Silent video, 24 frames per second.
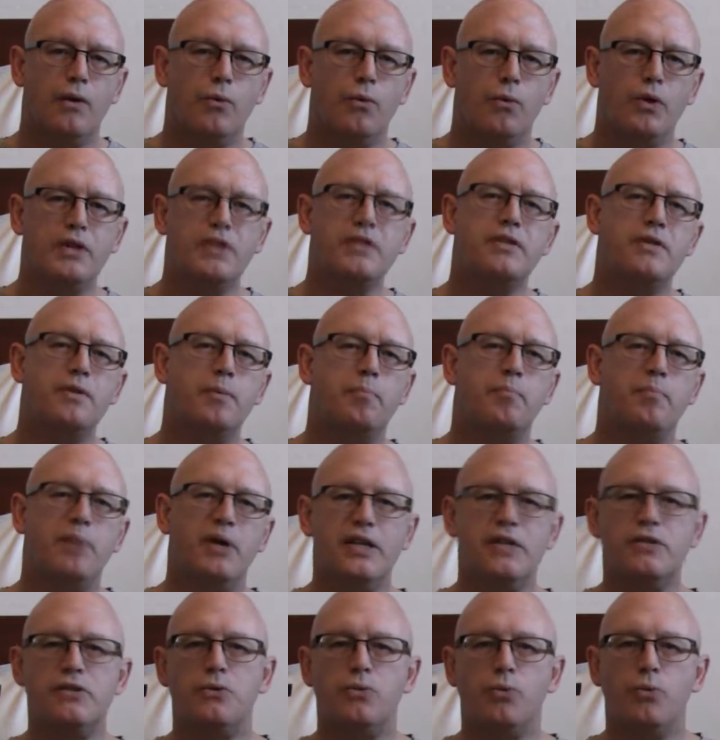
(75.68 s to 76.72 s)
what's the
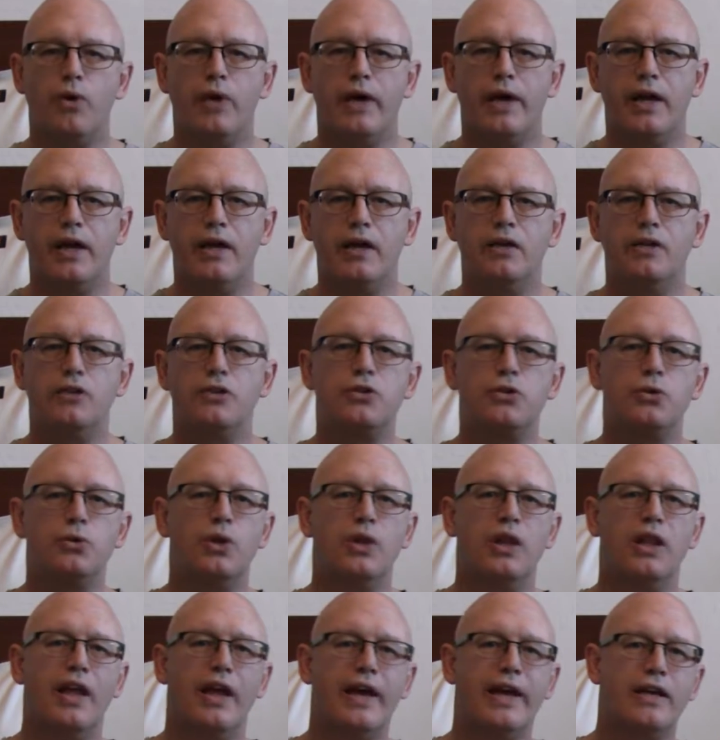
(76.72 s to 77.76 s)
best way to
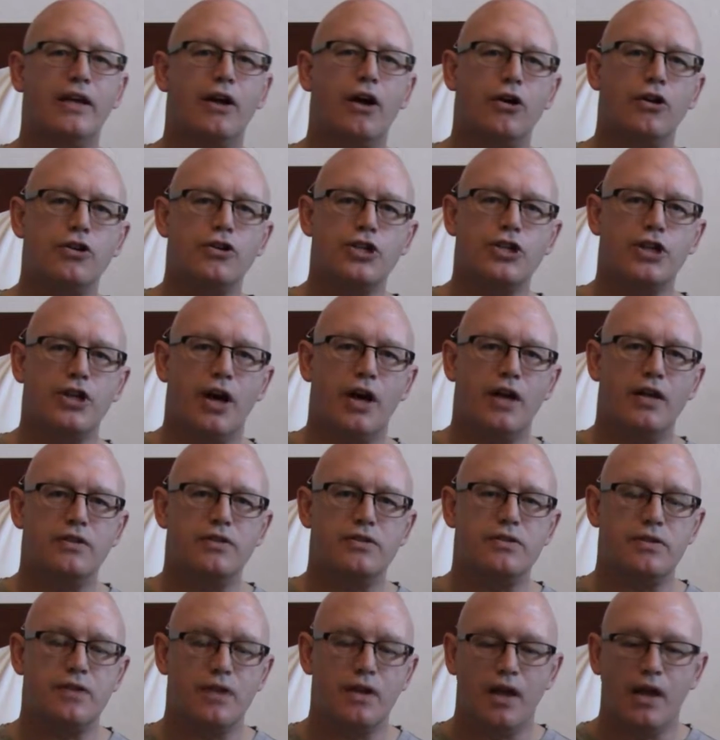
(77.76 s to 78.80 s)
light our
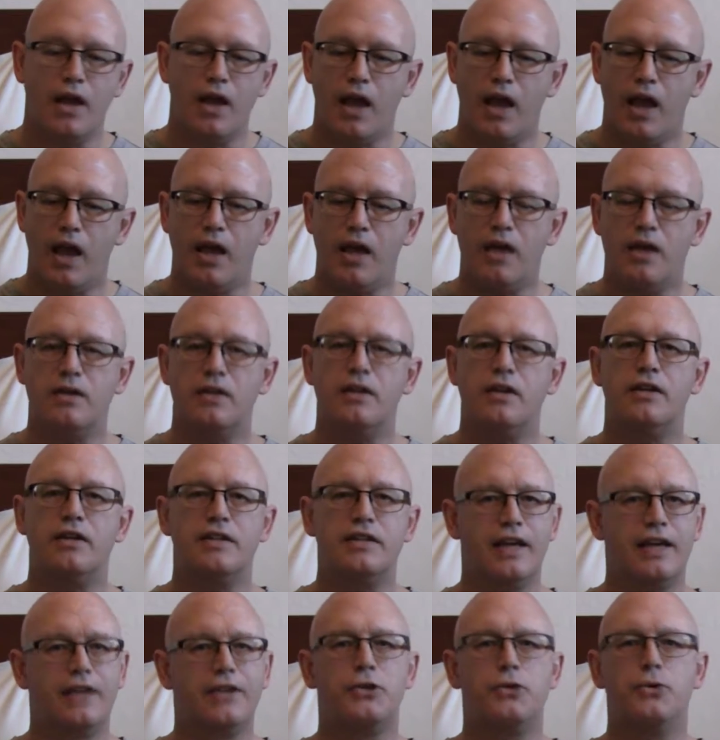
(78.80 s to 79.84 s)
shots and
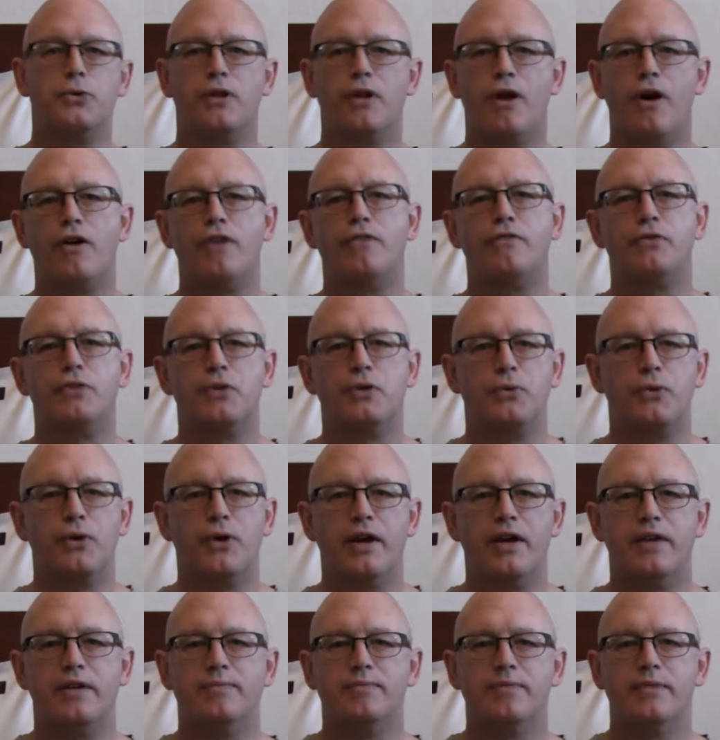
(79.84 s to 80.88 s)
take you along for the
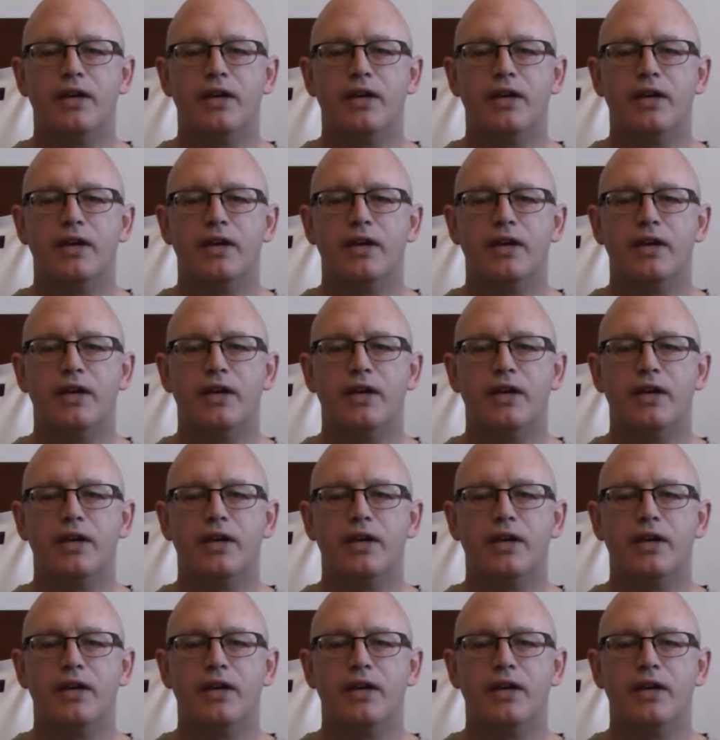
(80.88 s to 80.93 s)
ride.